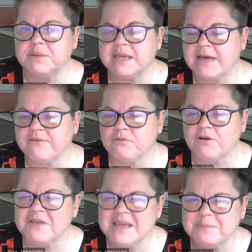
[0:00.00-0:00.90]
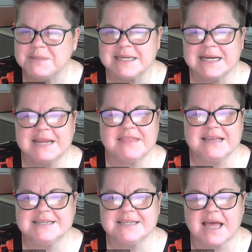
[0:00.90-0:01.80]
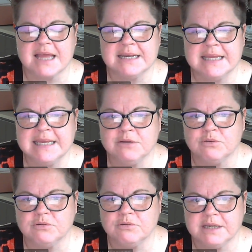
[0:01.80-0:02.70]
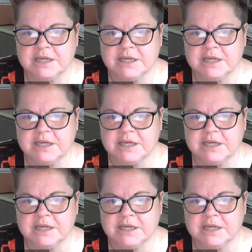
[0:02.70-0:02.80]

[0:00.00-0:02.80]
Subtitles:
we cover off, particularly things like legal